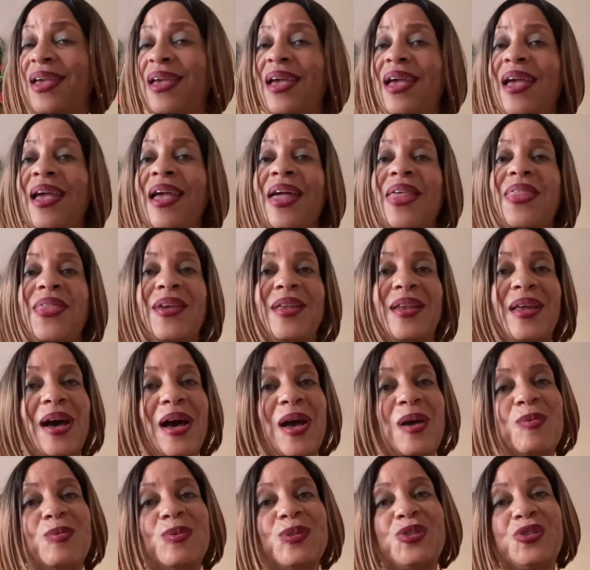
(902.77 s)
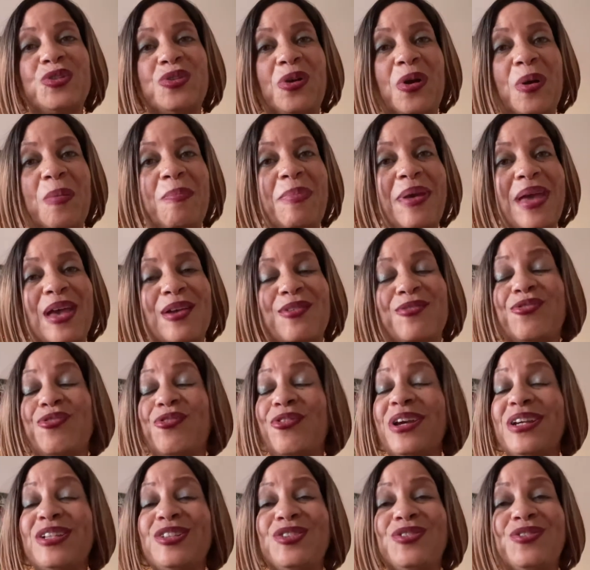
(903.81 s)
and then I will start back
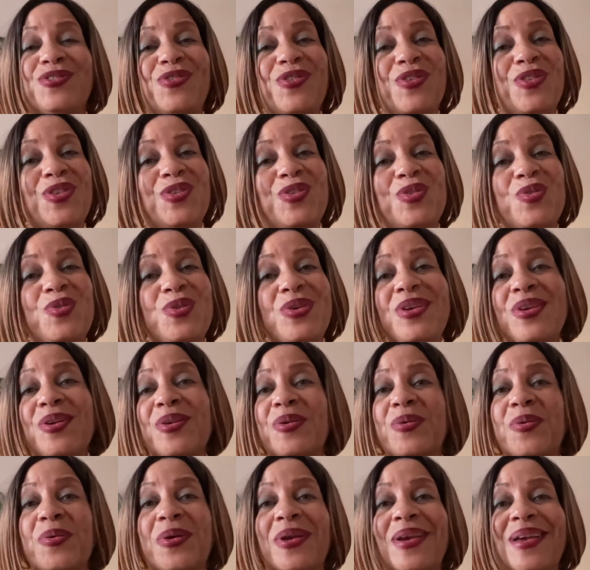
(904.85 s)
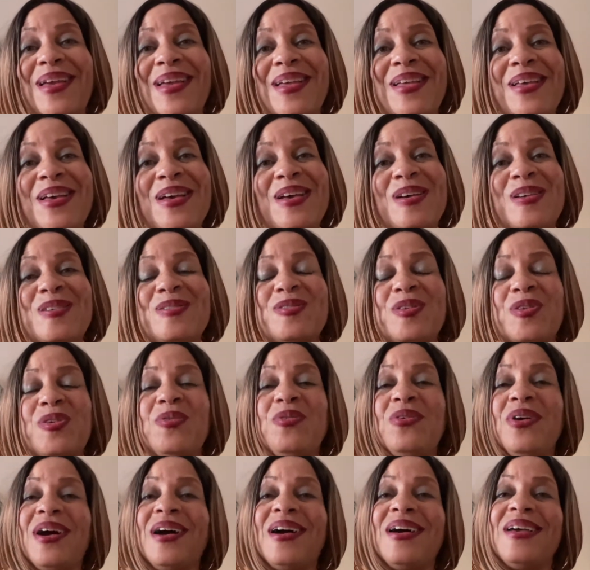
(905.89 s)
fresh for the new year, okay? So you
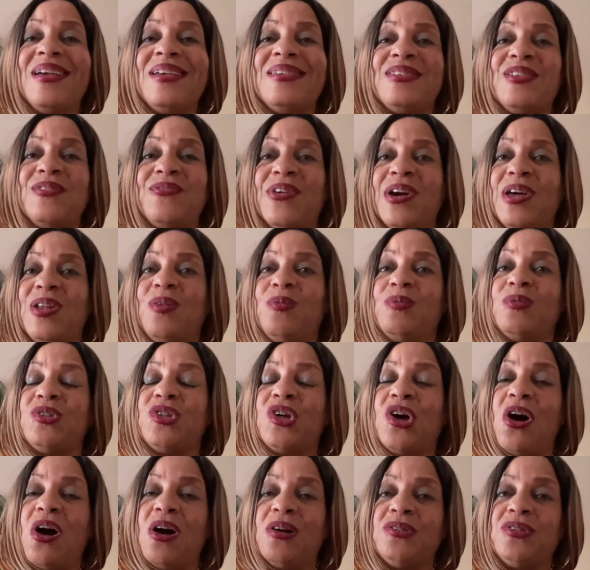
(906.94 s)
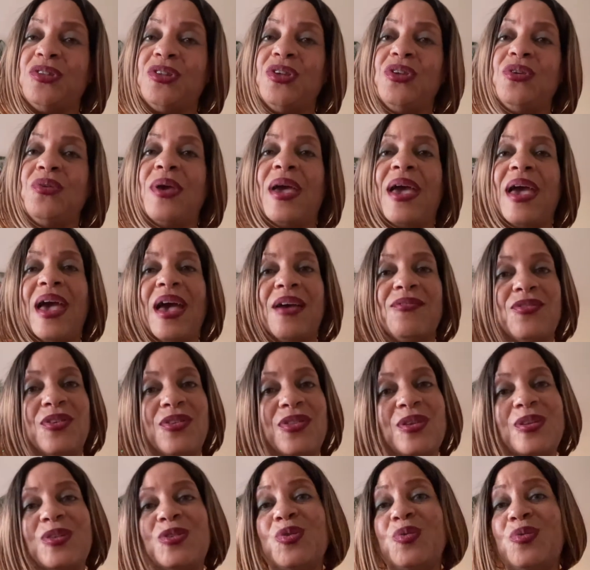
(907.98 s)
guys, if I don't talk to you after
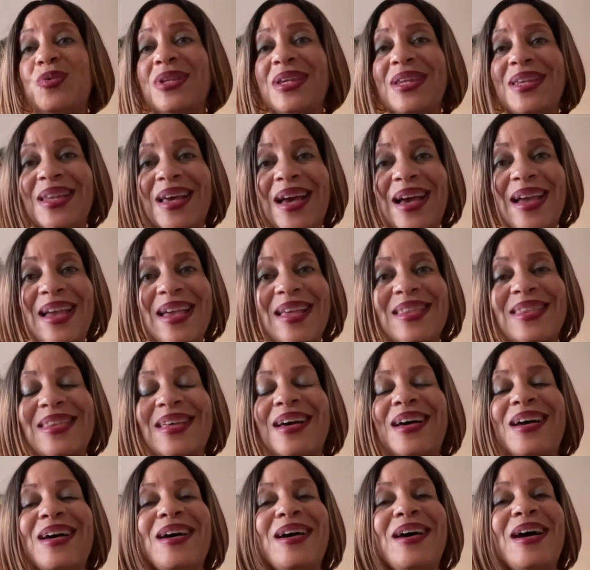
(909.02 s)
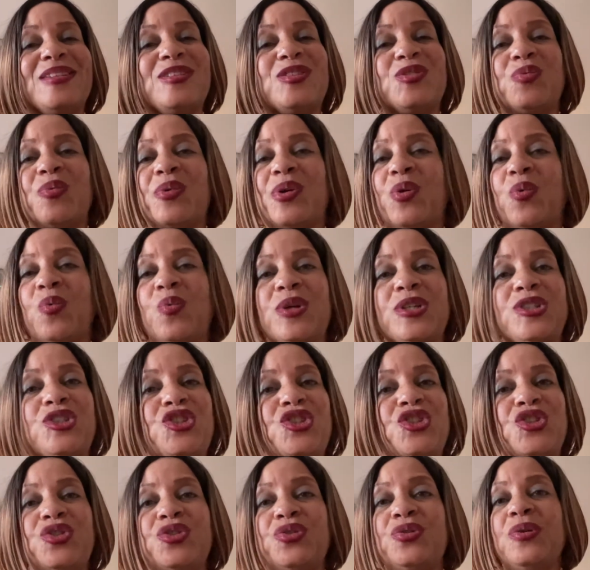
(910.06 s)
the 29th, uh, I just want to
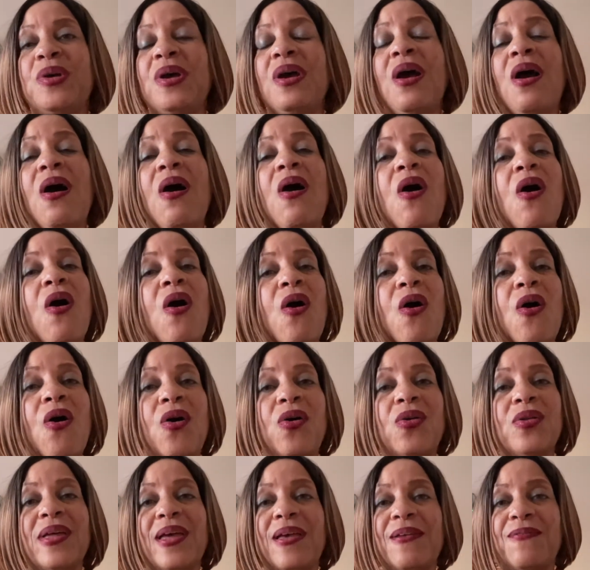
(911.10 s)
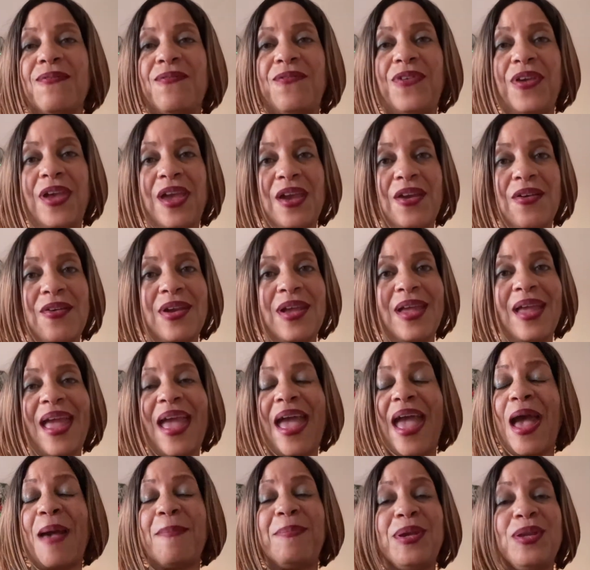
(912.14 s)
wish you all a very
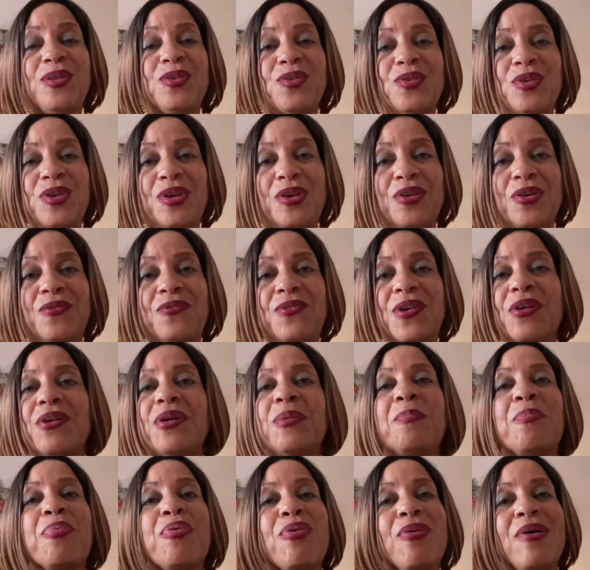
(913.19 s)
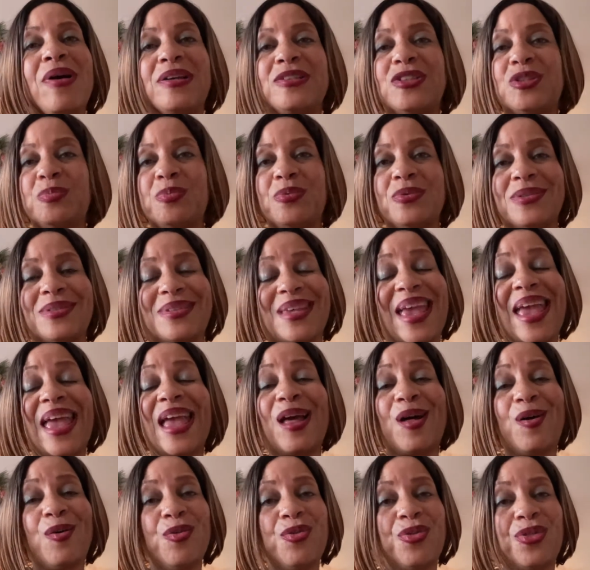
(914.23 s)
happy new year, very prosperous,
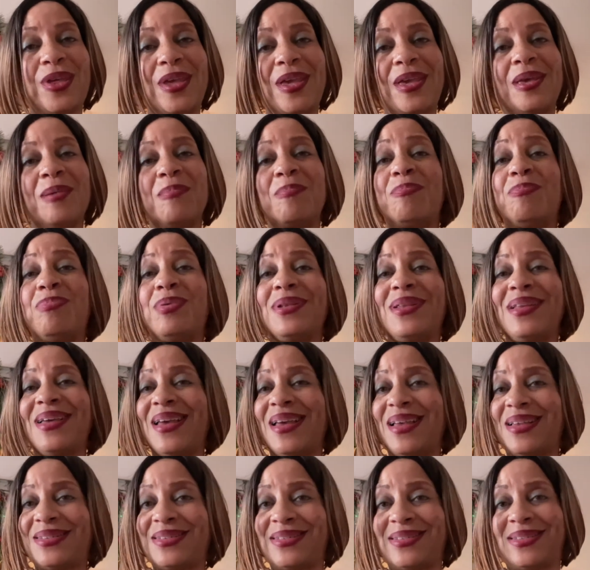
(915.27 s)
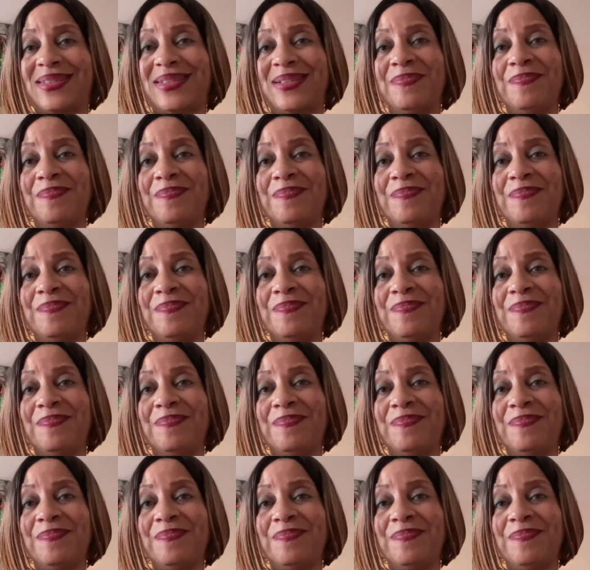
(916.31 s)
healthy, blessed